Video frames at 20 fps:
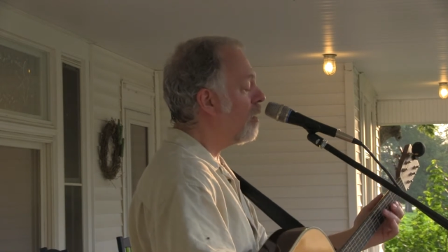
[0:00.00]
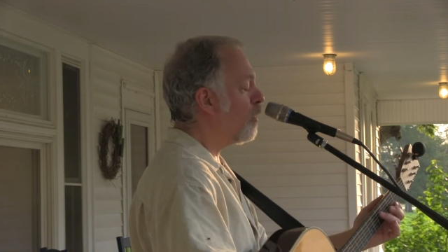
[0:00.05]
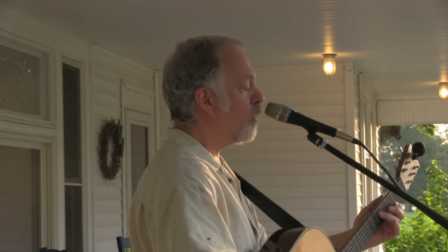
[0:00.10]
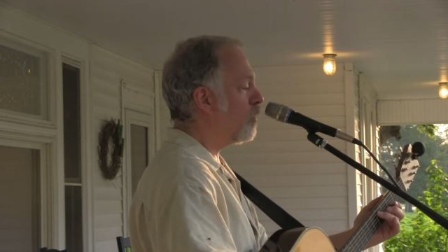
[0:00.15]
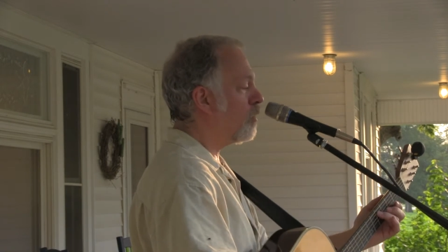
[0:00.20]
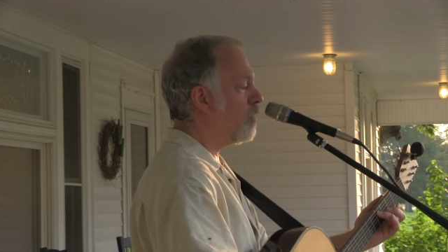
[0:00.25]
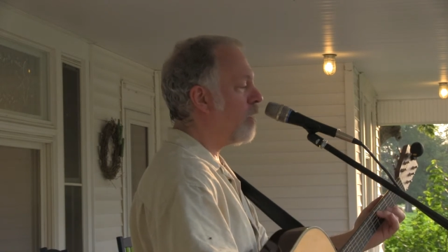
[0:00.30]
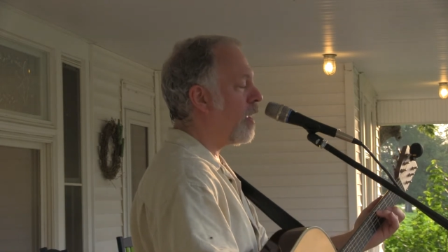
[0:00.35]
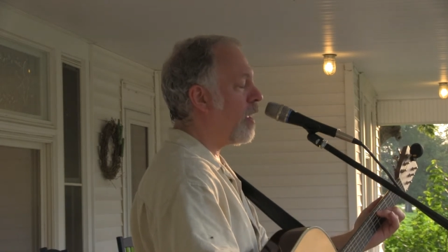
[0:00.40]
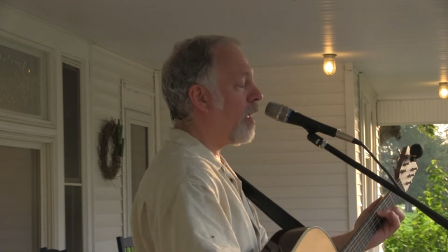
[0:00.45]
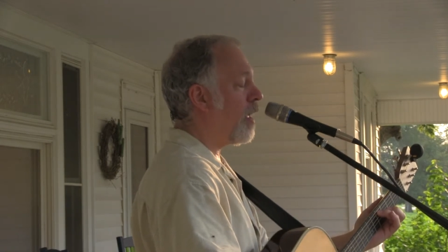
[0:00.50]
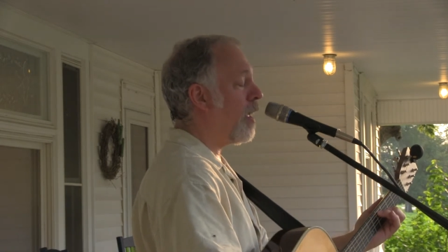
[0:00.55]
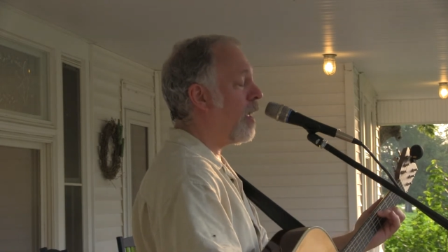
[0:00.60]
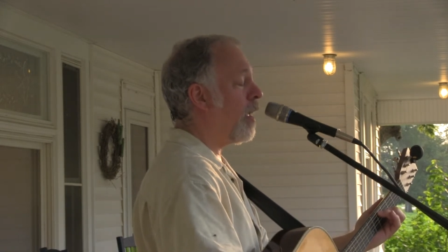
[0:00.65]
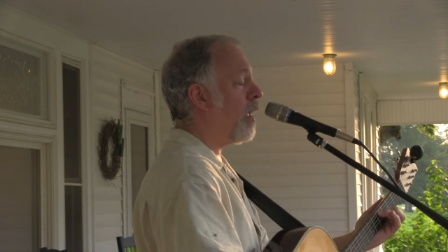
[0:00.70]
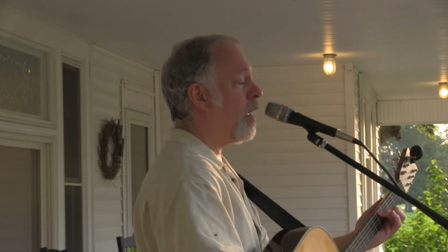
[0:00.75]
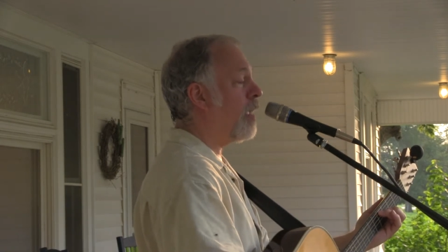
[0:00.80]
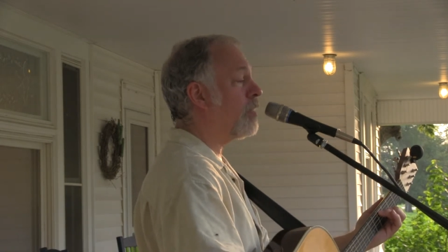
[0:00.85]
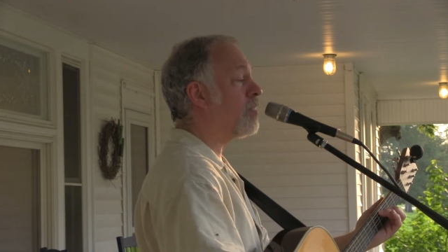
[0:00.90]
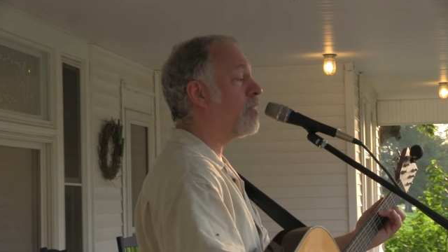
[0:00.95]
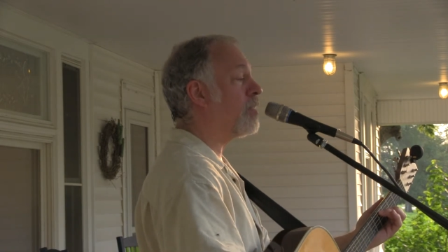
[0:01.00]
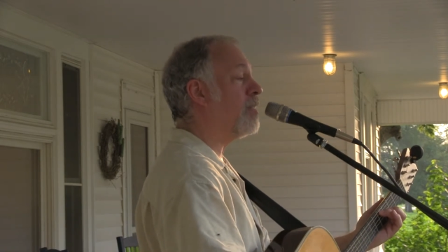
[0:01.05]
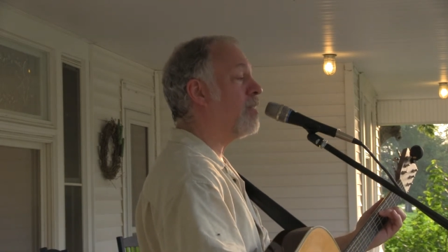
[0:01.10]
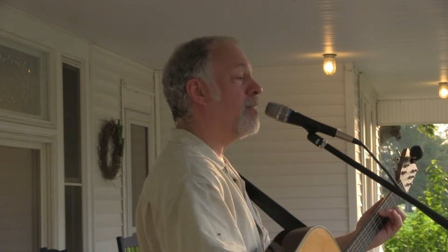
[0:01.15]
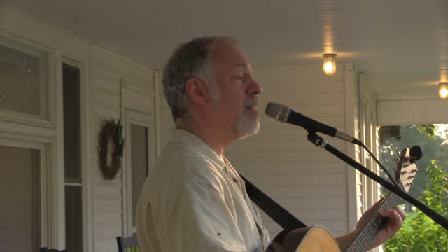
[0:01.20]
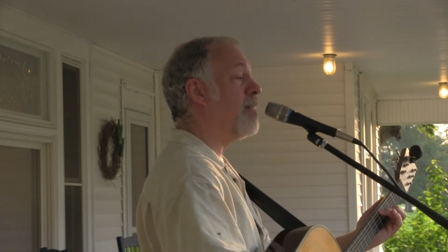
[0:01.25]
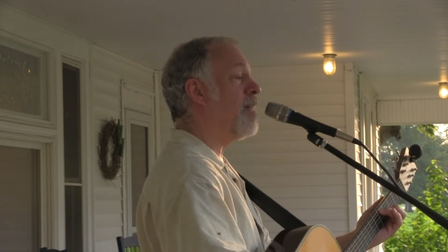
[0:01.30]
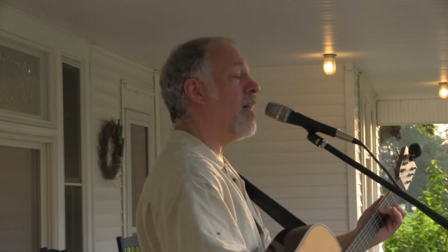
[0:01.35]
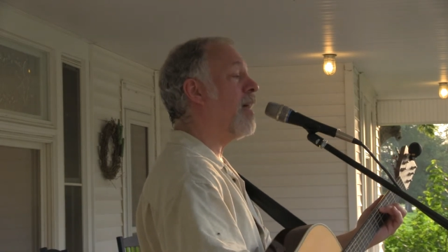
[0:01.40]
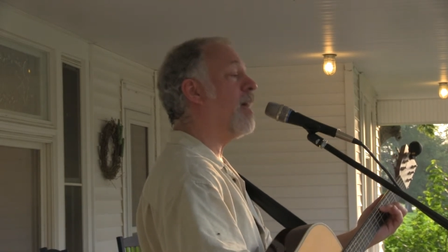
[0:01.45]

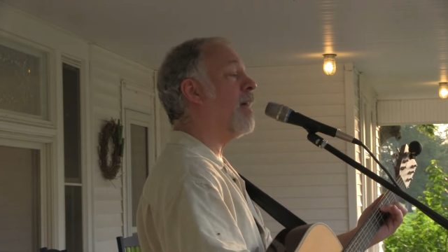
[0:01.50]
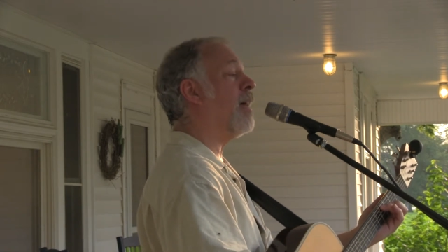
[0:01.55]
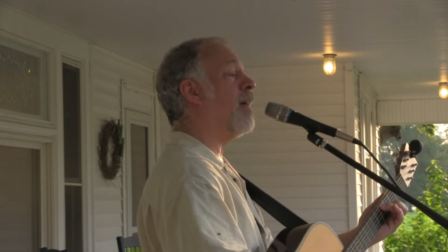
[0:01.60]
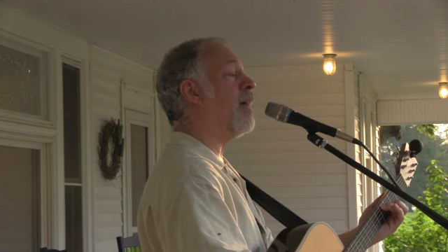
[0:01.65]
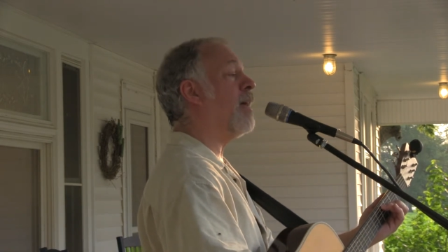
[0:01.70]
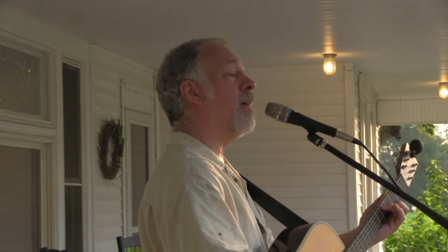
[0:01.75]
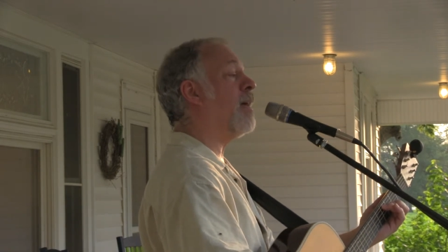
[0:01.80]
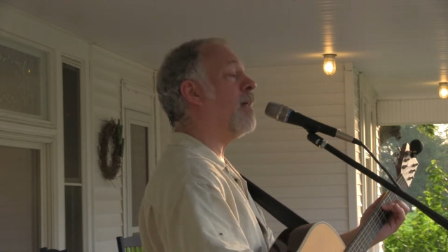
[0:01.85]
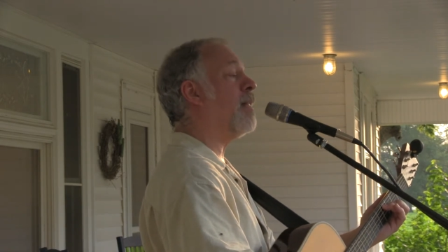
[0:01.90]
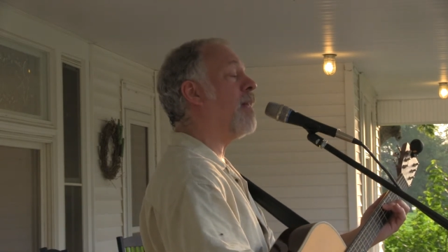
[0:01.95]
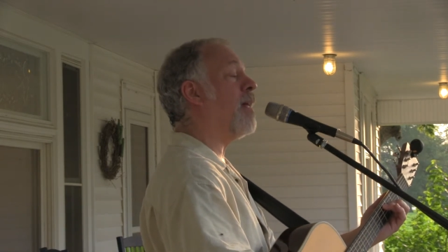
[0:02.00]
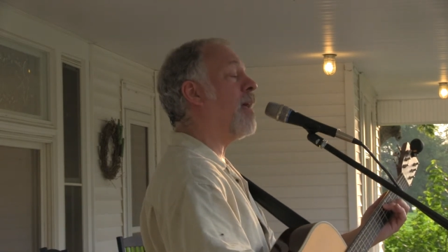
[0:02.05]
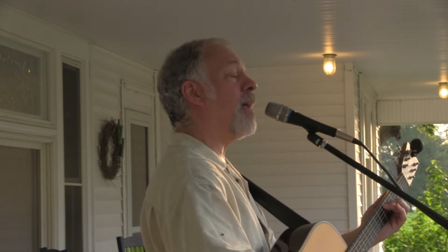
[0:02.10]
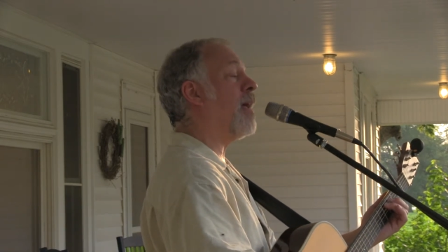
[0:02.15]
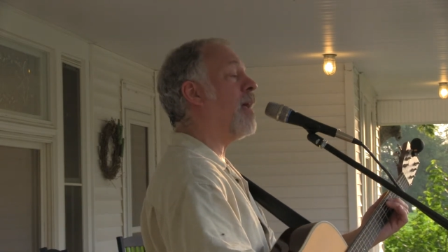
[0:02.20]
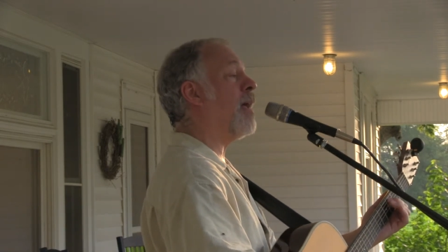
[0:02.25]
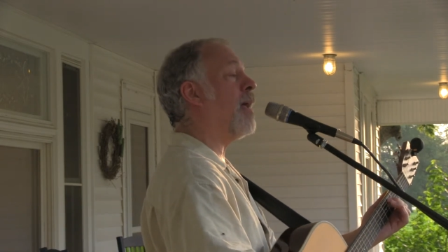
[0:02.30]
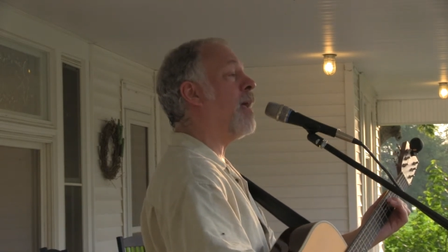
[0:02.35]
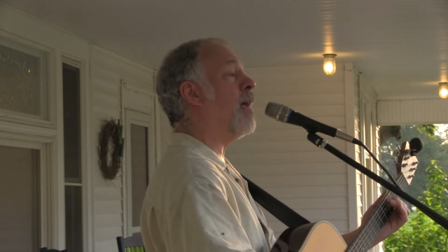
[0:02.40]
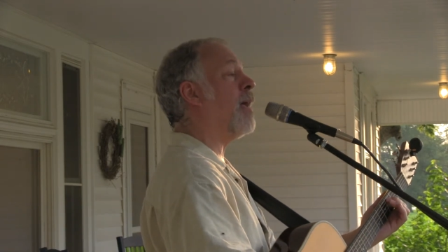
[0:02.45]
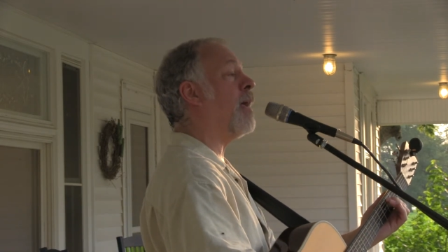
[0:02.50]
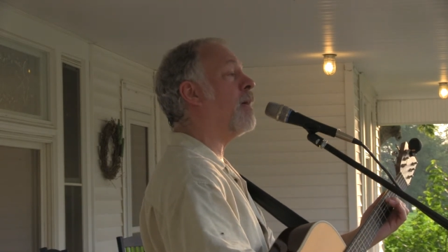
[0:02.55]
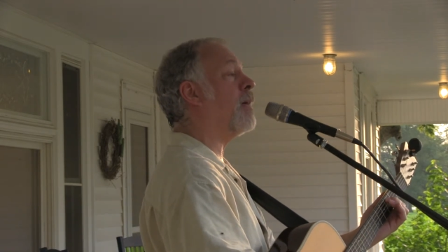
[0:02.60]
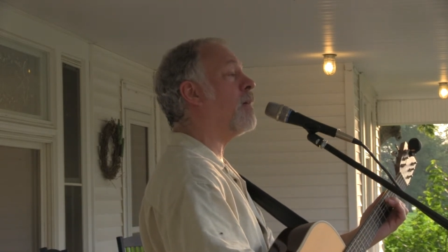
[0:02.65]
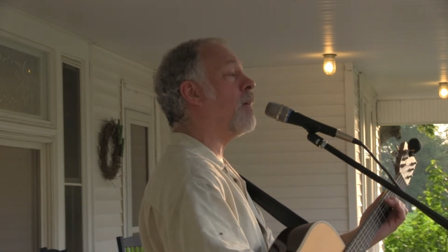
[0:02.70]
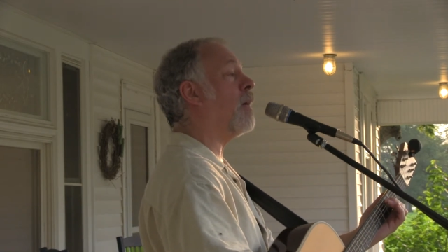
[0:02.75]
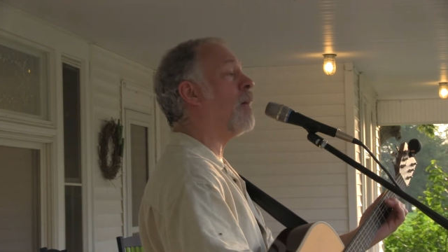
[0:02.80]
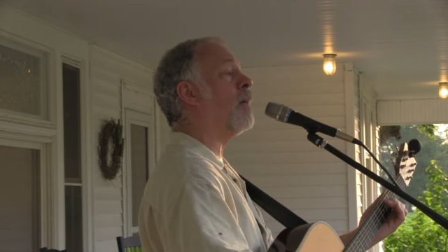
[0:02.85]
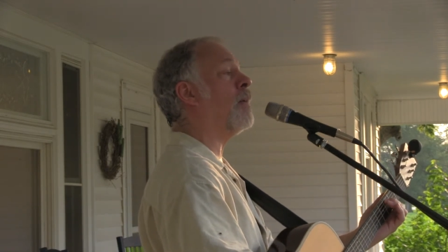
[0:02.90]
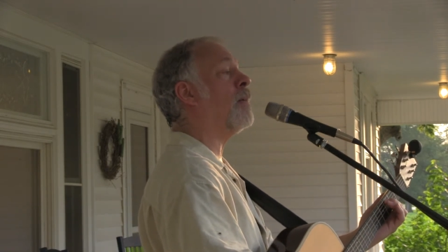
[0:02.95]
Liberation Day, they
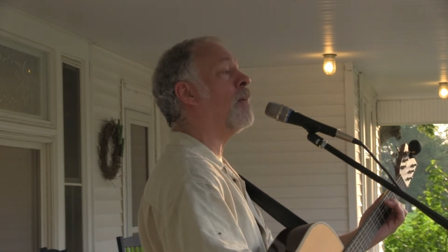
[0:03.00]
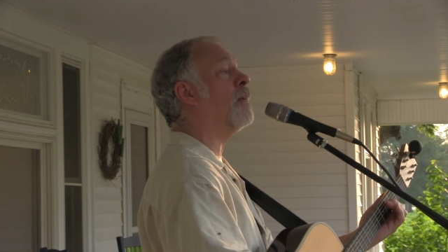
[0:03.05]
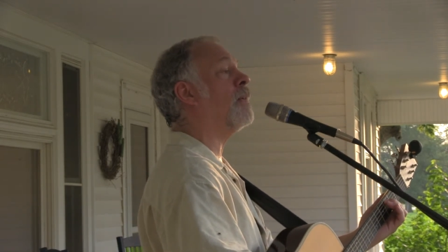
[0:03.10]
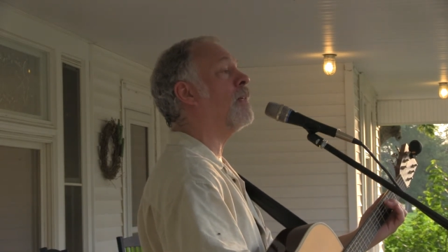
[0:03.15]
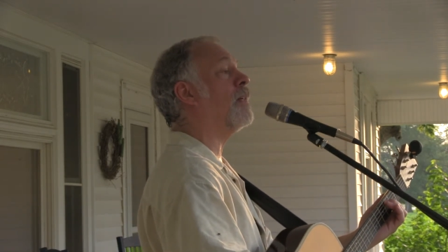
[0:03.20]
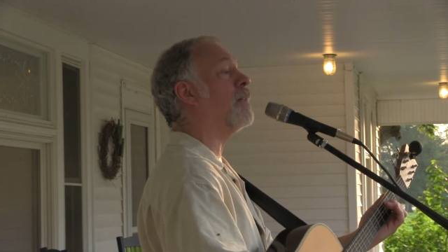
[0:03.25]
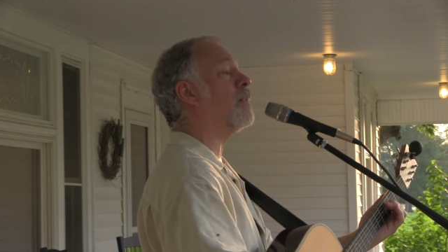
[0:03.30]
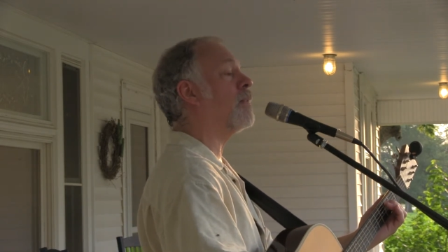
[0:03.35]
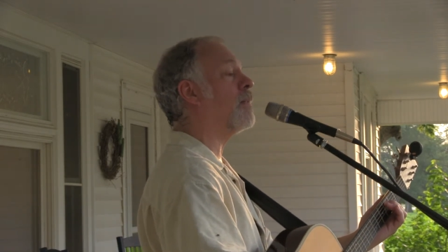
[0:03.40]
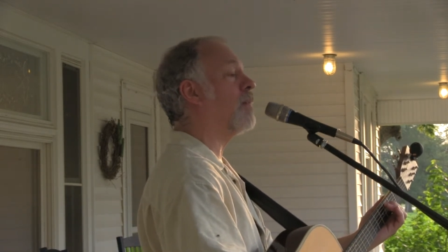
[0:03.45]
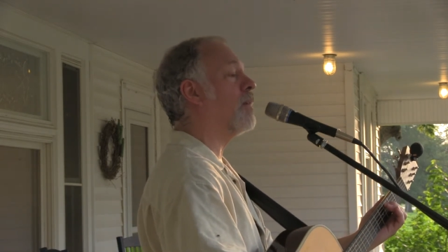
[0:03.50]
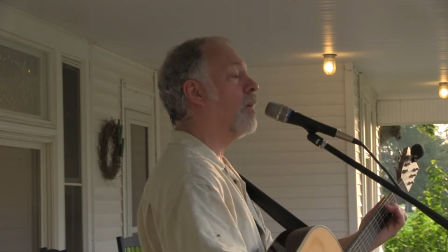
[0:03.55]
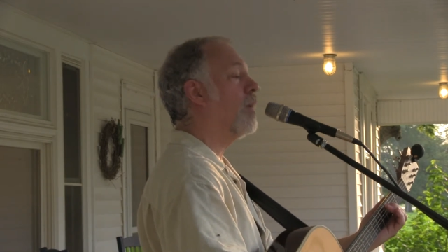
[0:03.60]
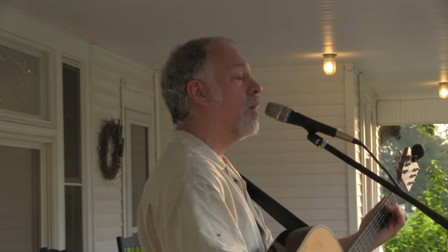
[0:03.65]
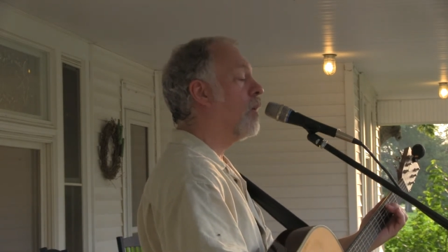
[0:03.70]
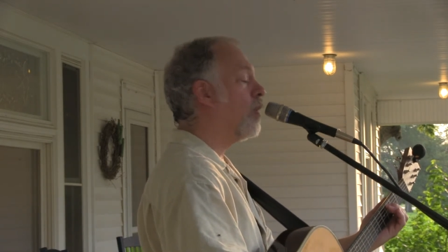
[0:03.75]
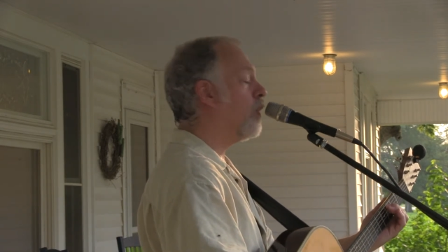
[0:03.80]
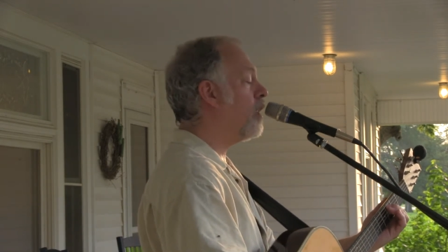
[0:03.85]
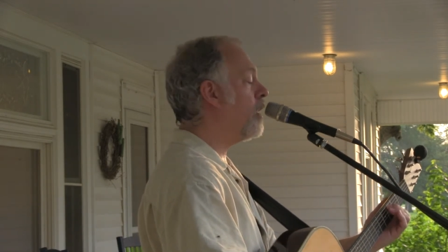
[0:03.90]
called it.